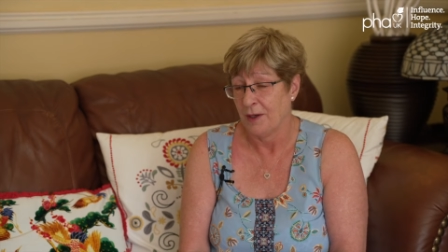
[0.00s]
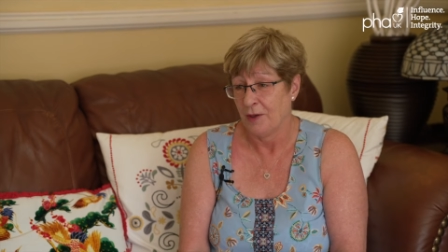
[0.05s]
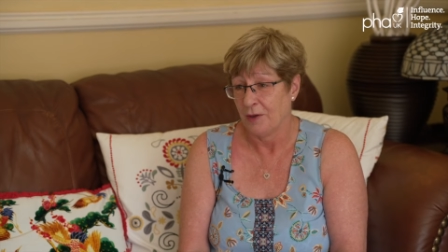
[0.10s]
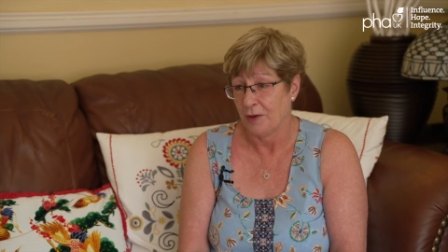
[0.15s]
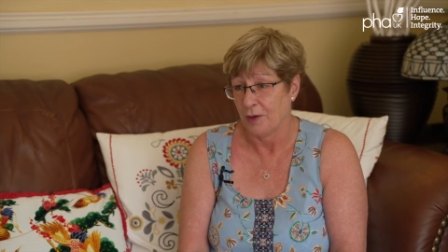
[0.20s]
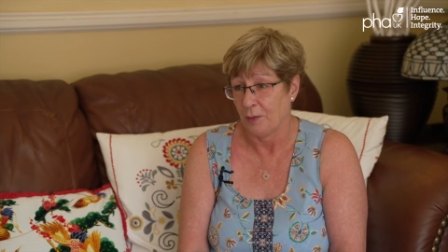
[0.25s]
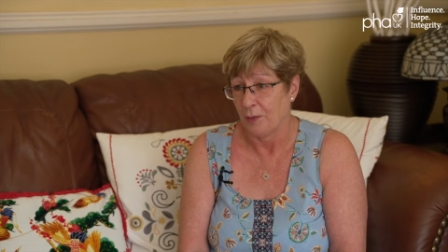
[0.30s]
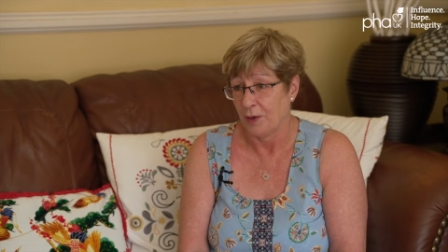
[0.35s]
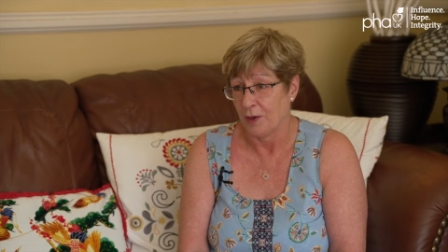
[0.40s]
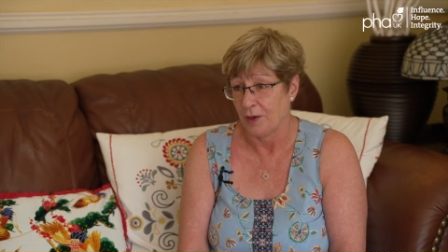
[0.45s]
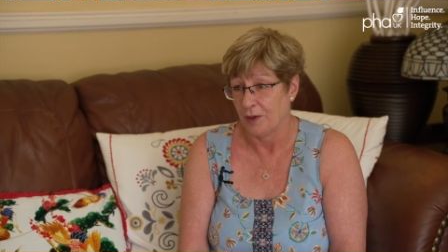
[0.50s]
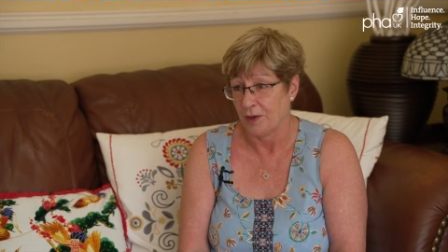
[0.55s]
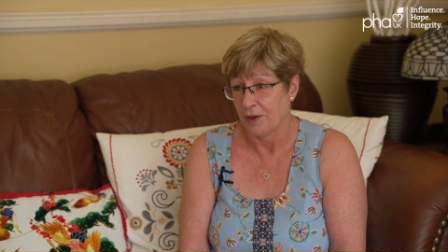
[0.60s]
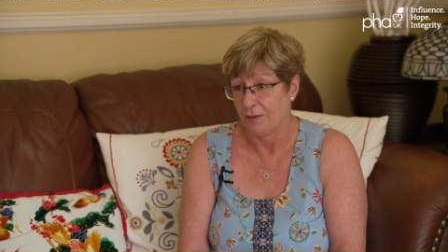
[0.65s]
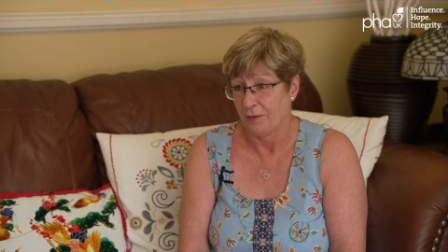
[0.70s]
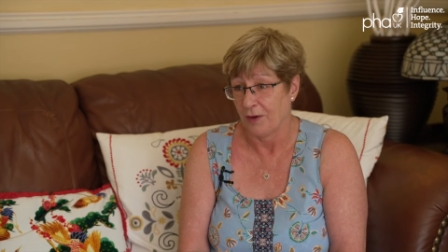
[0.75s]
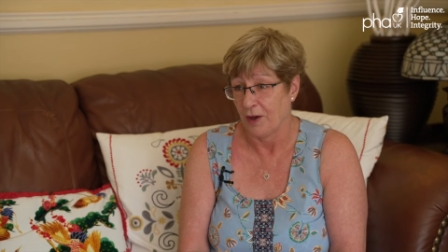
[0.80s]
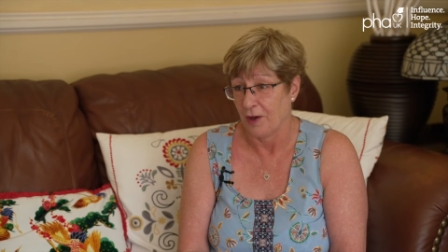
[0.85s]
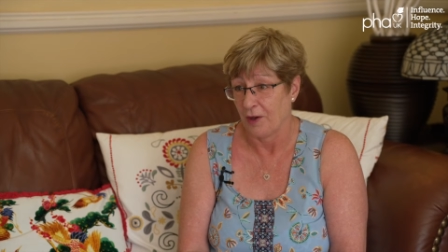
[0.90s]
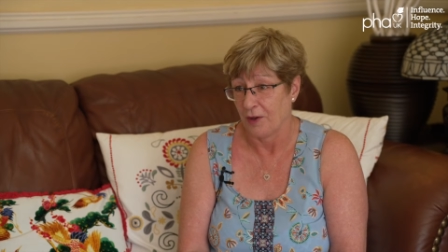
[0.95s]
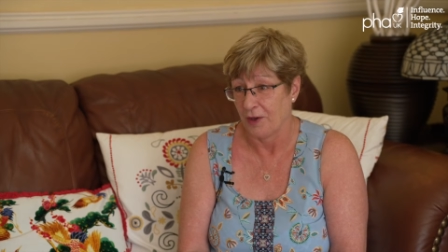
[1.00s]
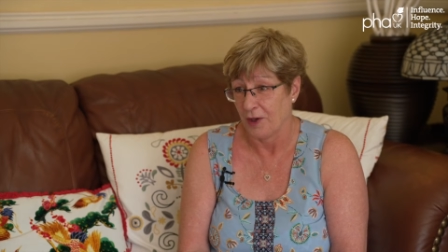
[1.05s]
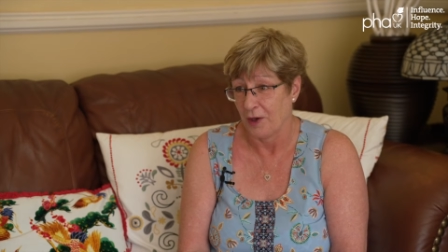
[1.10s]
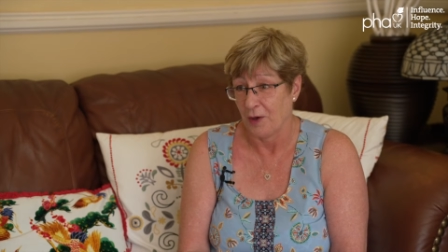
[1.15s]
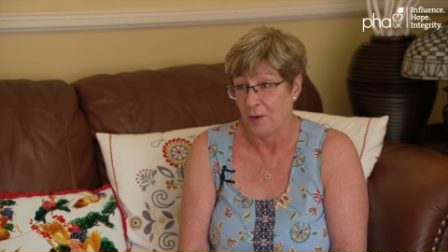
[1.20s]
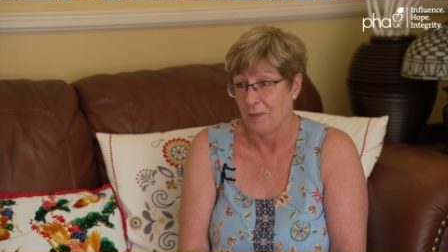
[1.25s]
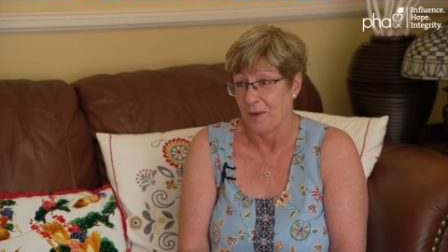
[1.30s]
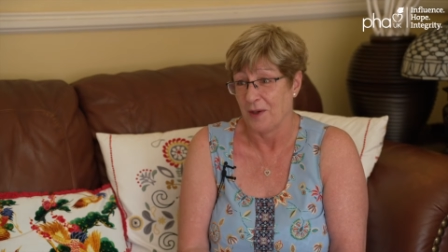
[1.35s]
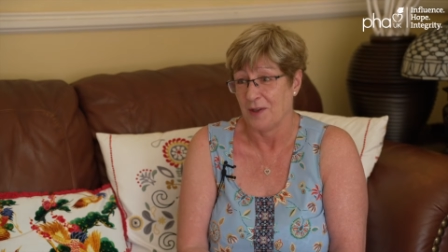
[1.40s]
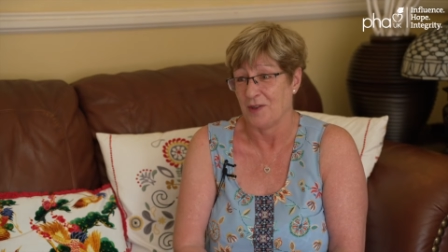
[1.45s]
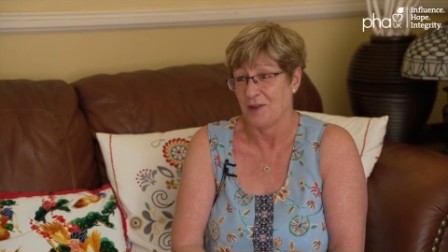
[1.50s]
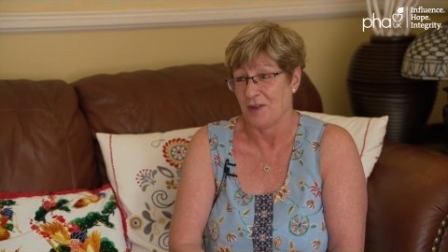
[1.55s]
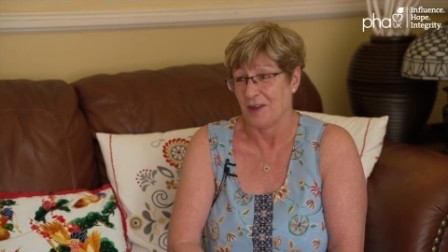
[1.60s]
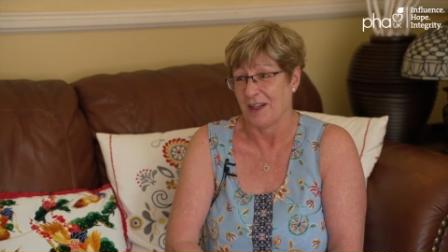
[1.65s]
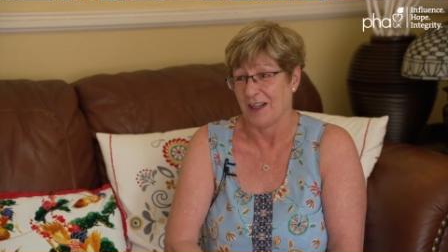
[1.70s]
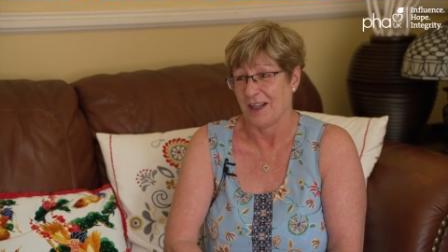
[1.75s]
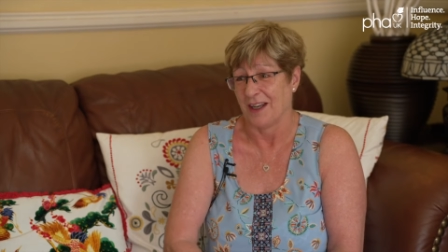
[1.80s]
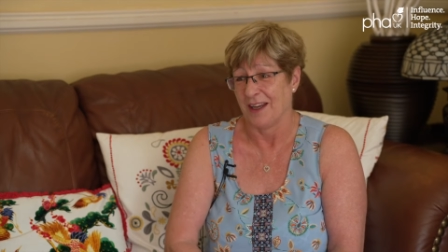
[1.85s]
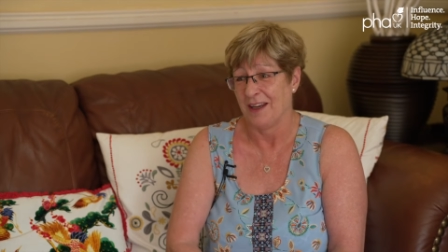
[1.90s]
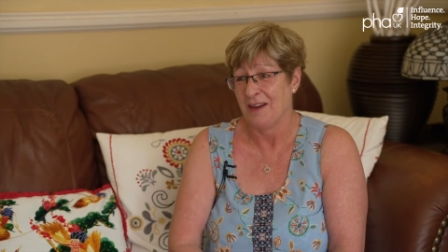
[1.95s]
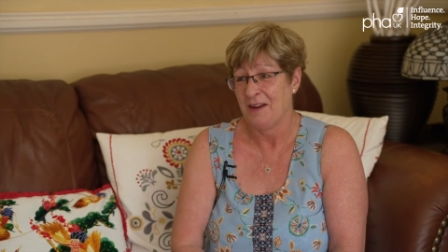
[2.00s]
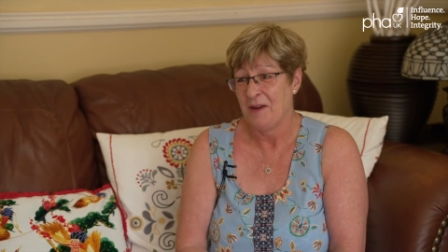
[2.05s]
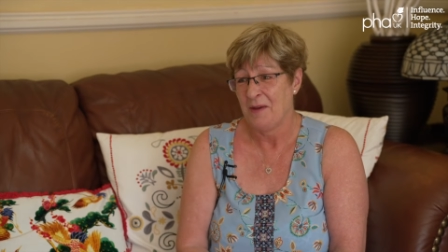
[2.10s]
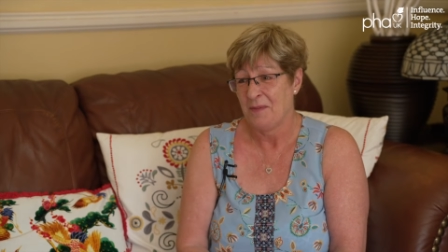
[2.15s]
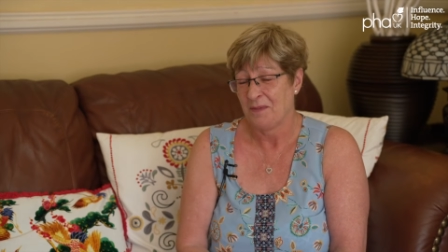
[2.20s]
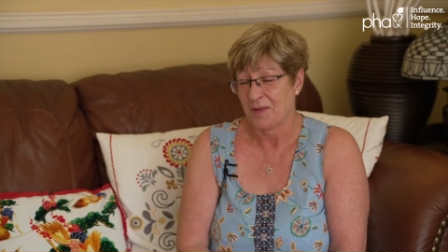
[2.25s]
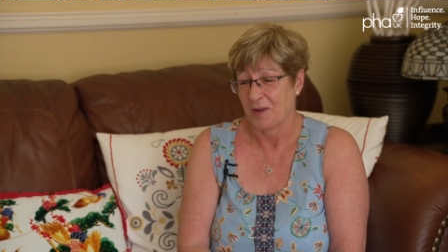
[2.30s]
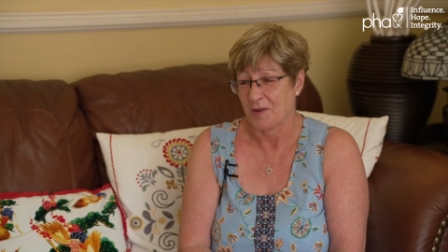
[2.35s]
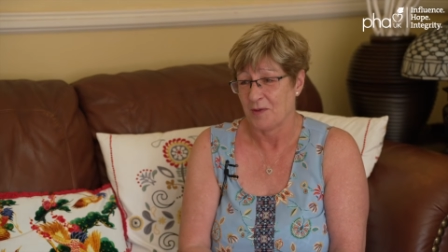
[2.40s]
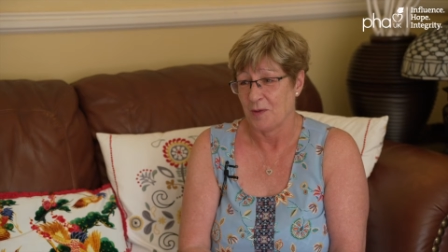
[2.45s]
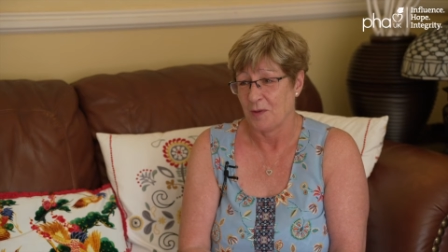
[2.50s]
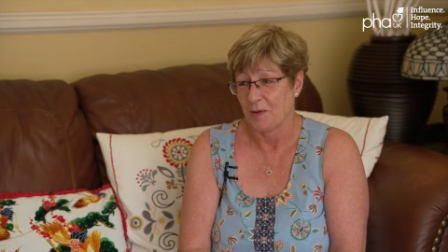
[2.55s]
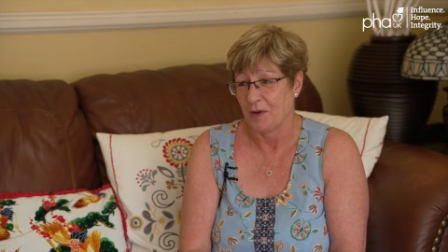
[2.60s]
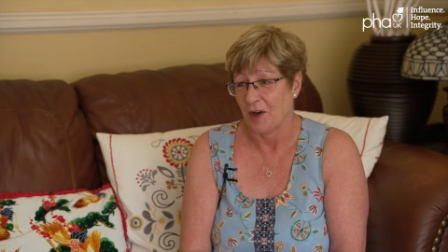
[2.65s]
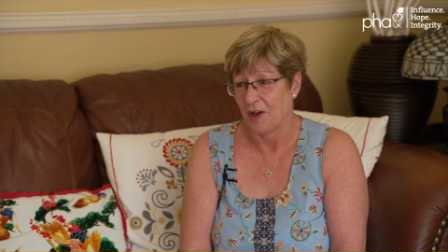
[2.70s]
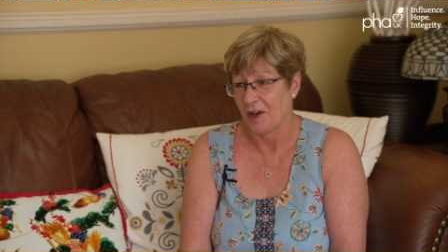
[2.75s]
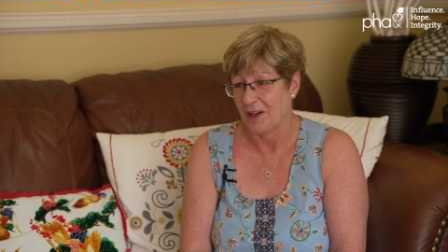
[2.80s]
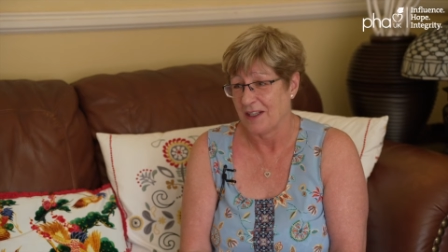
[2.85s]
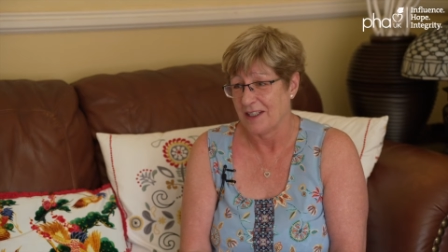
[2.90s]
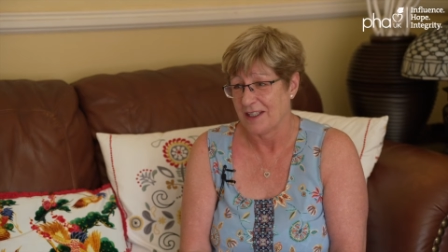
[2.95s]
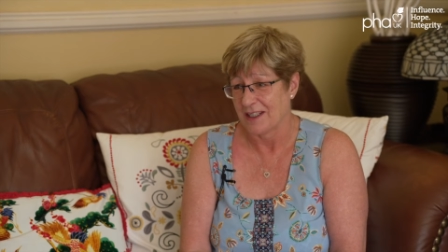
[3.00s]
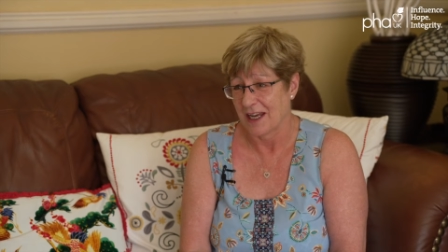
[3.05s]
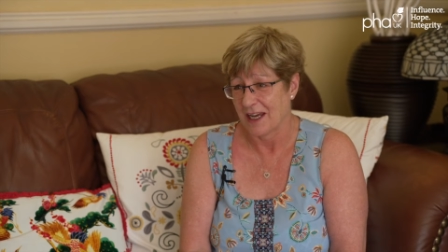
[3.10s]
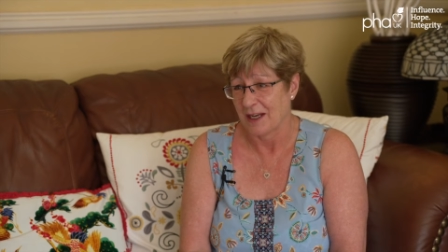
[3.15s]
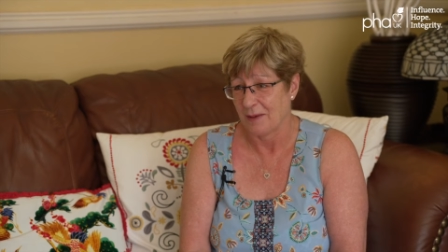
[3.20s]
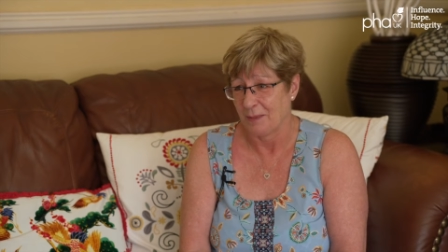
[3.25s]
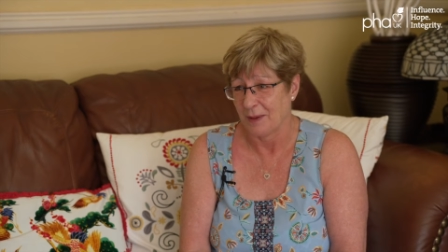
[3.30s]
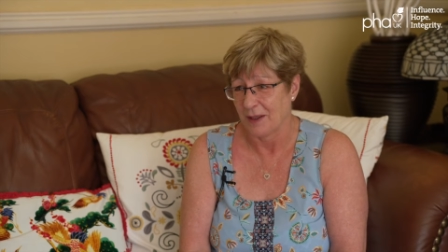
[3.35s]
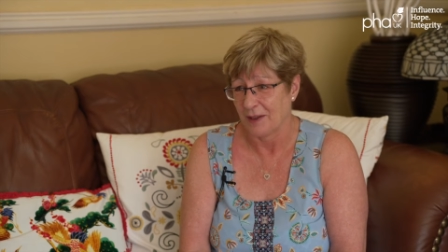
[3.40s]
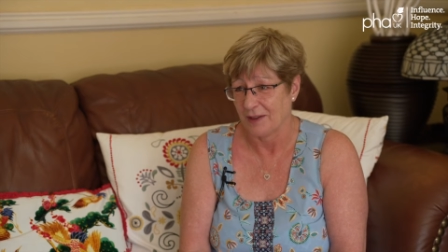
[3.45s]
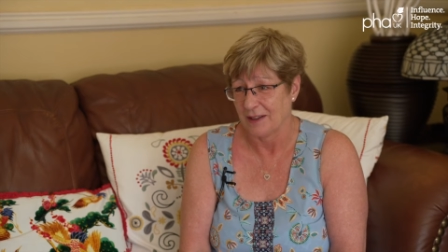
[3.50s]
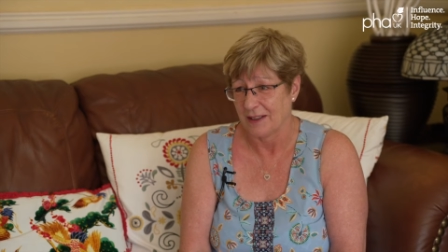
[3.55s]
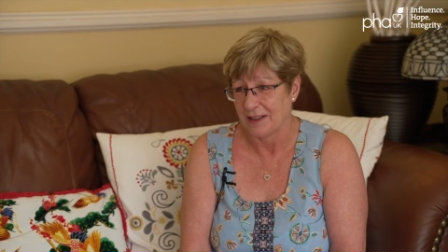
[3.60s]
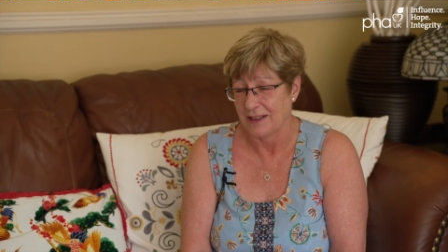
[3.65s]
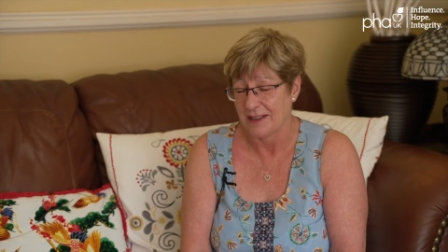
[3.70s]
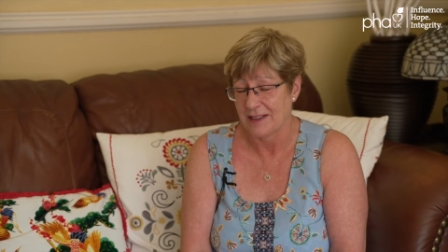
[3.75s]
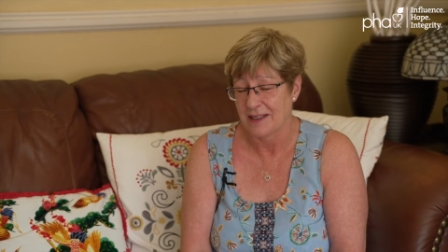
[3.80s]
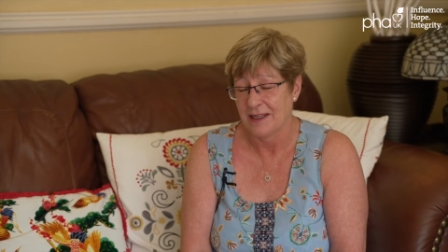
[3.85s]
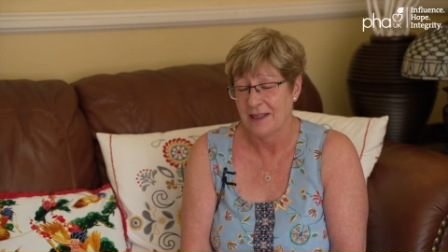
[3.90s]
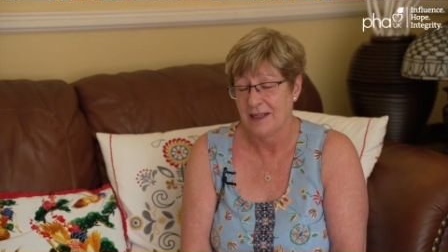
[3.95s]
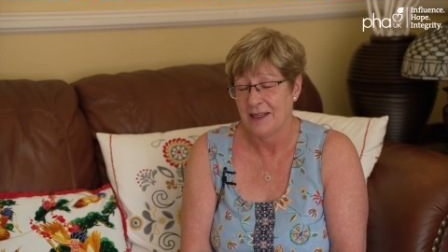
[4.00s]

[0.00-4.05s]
the world of all humans, really, because we were all inside buildings.